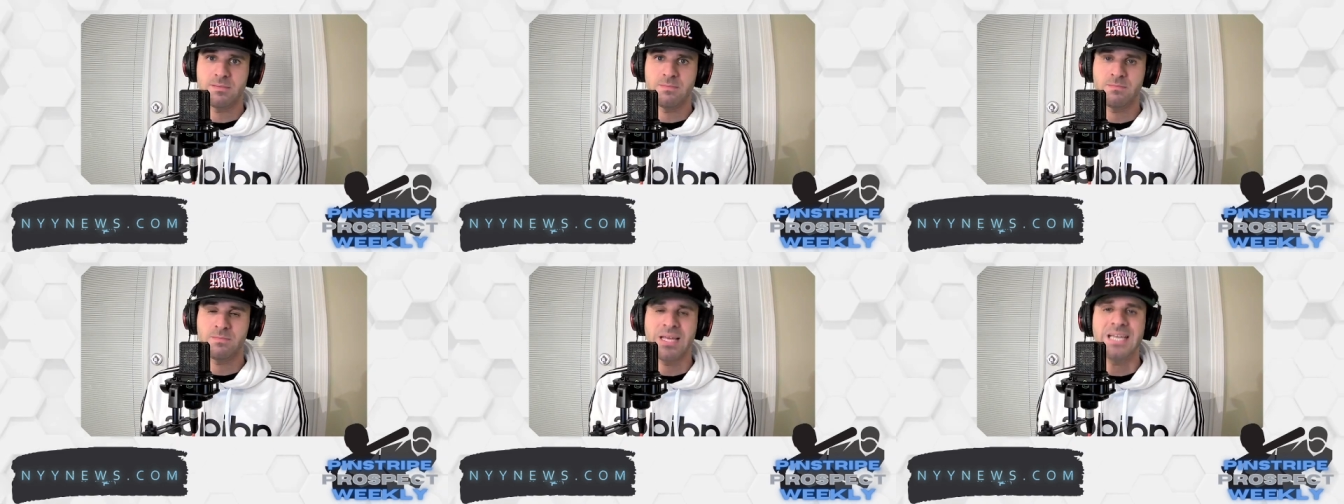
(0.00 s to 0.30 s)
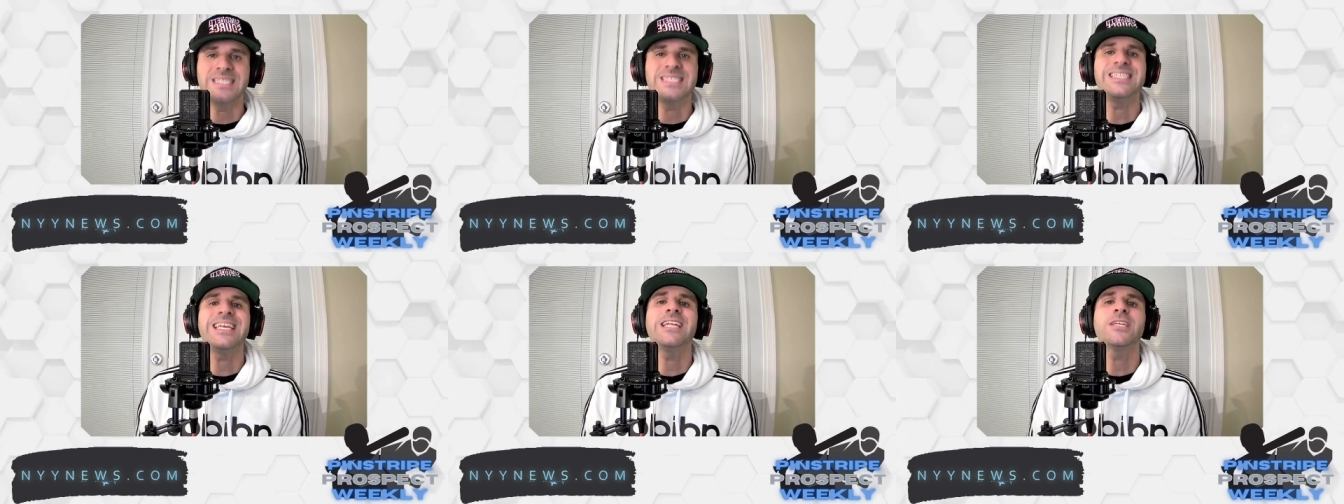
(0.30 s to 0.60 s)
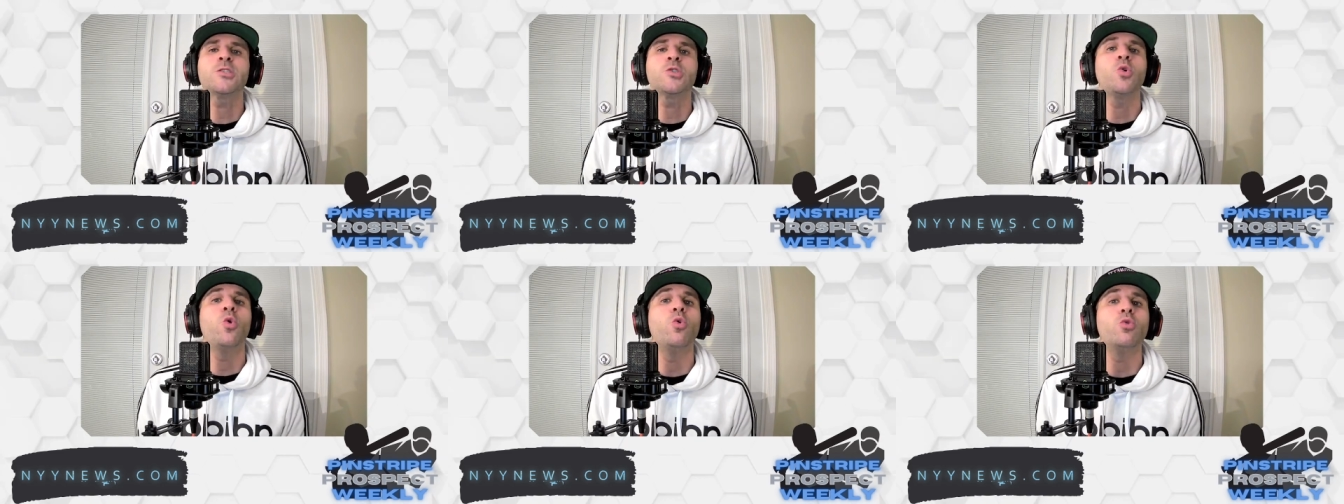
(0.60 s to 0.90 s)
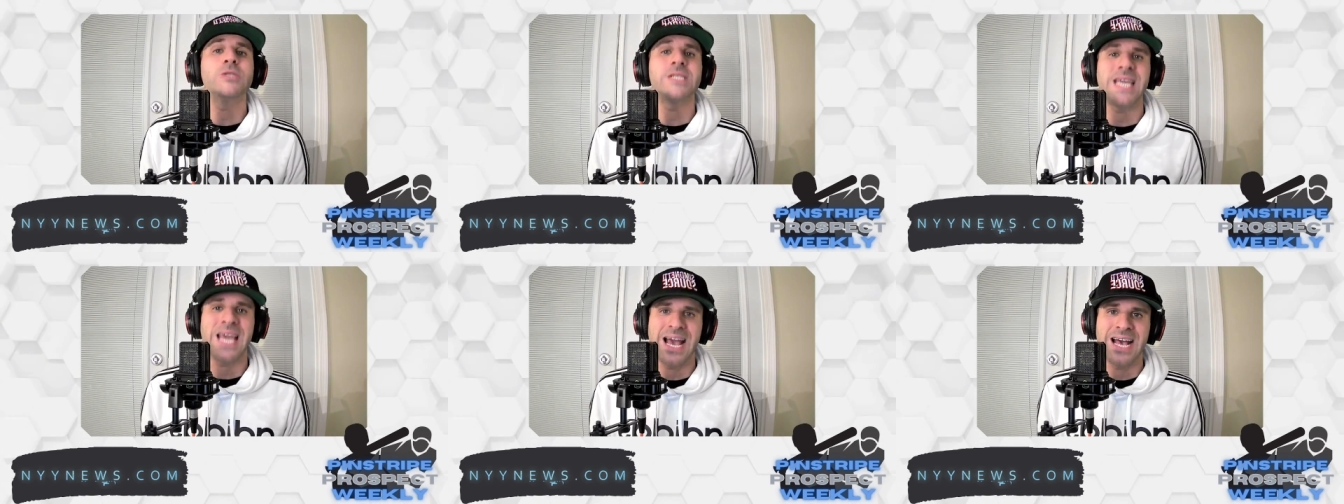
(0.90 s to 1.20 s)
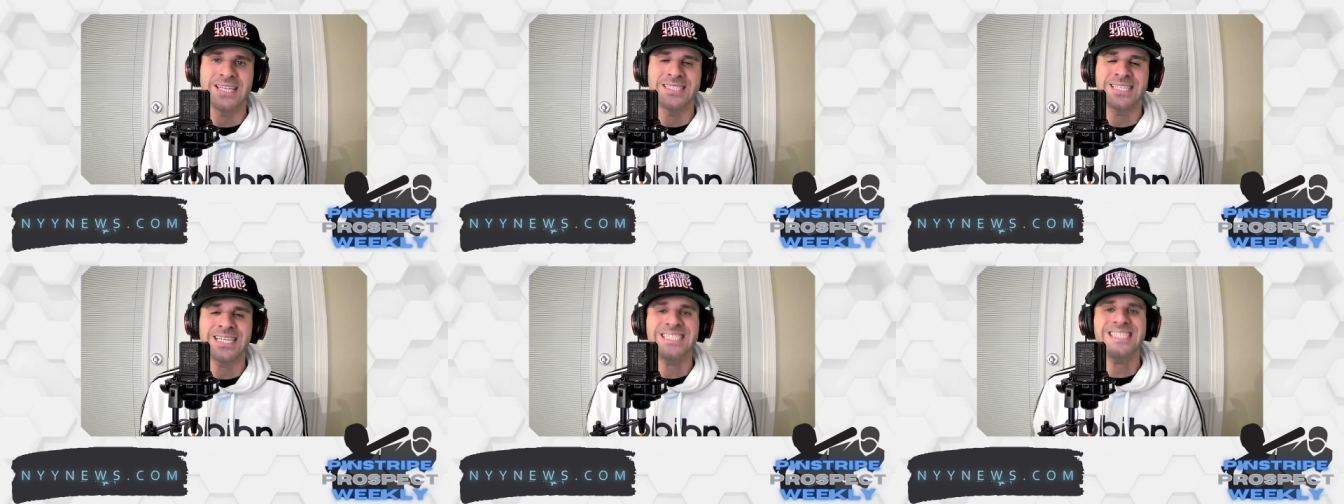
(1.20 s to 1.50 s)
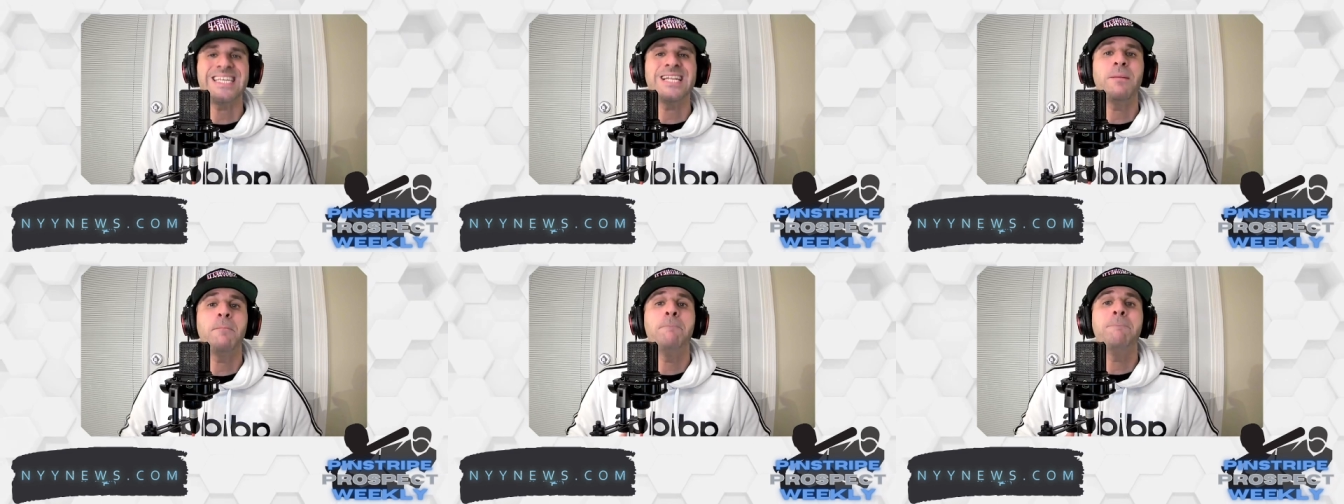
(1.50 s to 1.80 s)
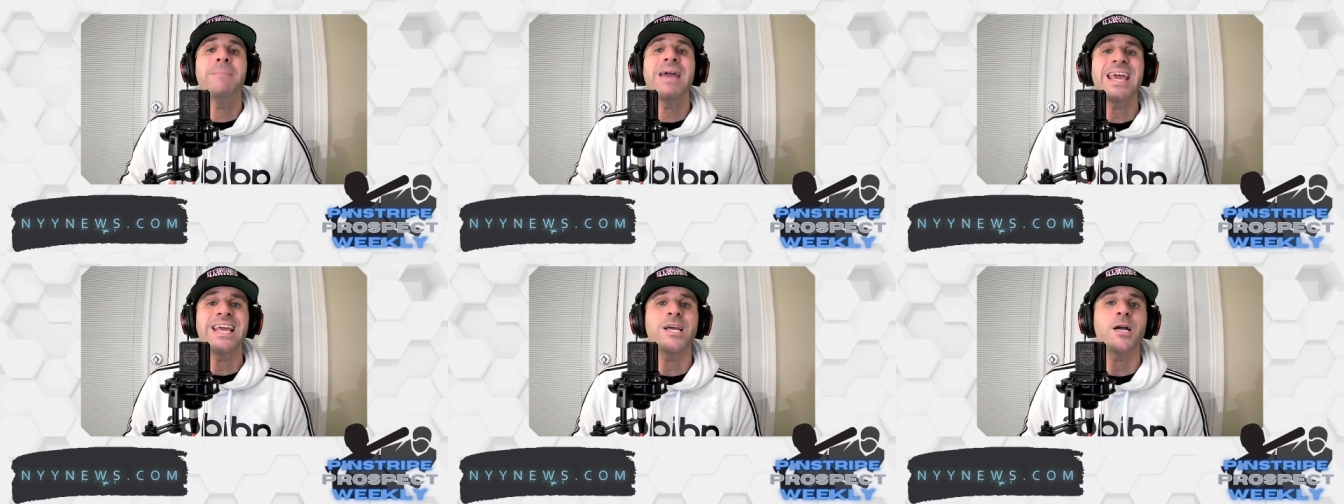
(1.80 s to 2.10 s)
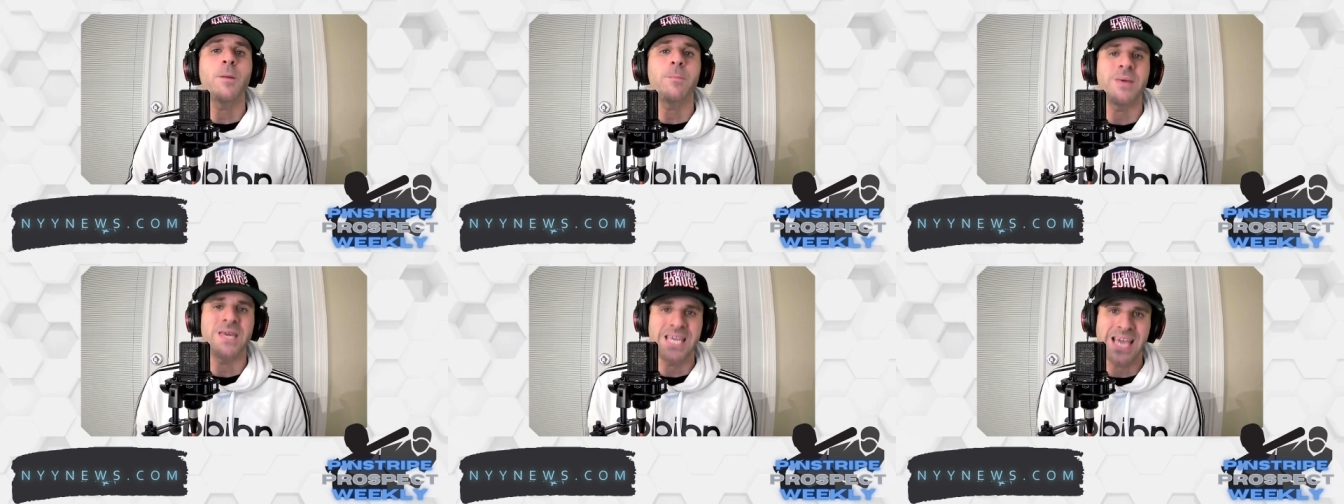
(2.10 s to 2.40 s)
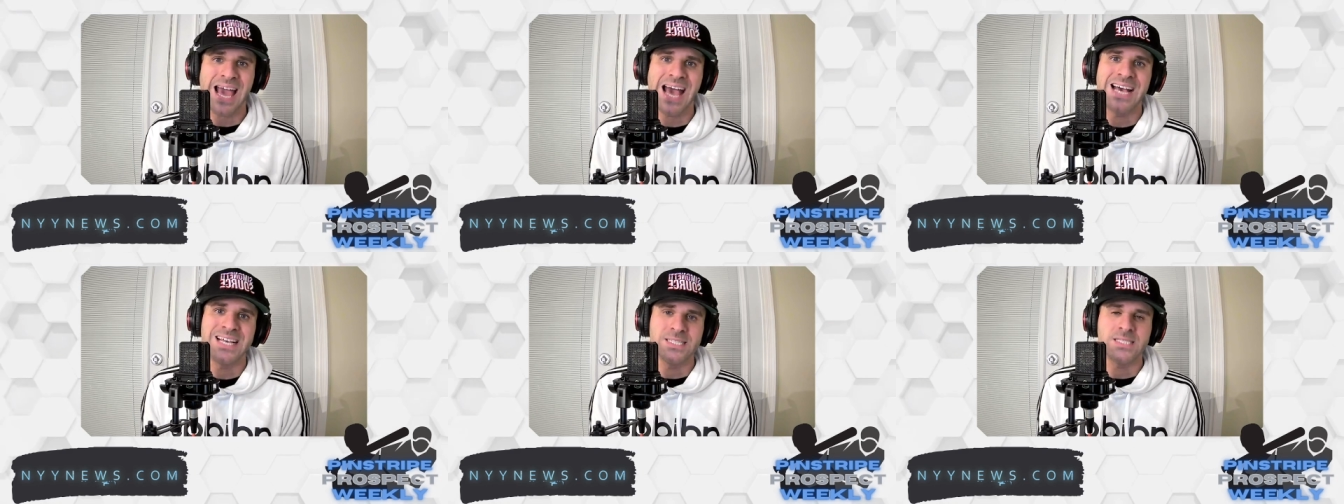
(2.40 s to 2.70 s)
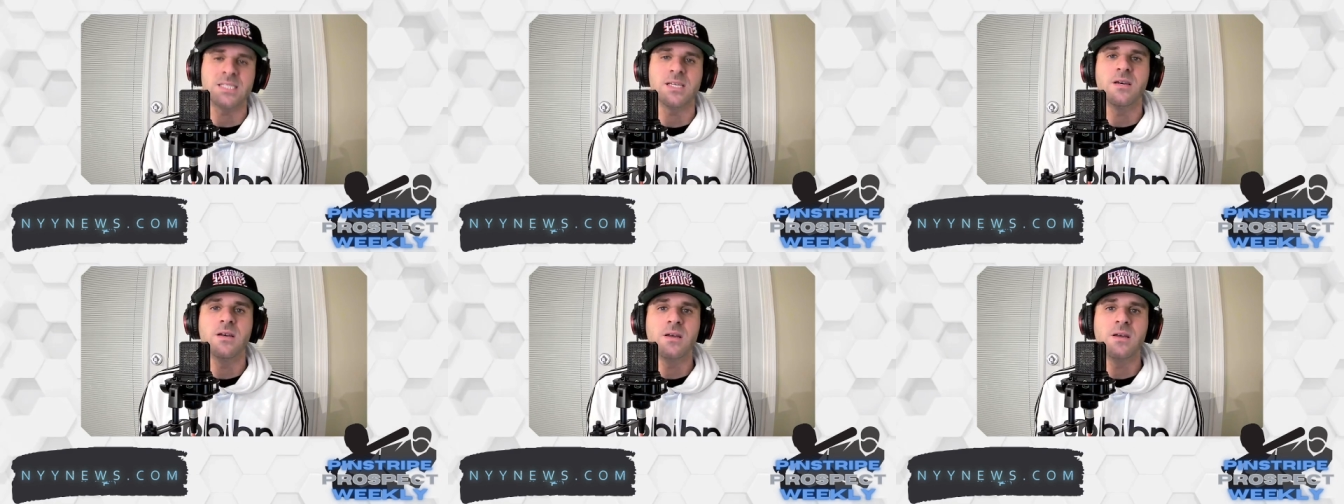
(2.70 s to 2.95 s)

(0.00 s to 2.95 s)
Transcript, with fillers: They see the tools he has. They see the makeup he has.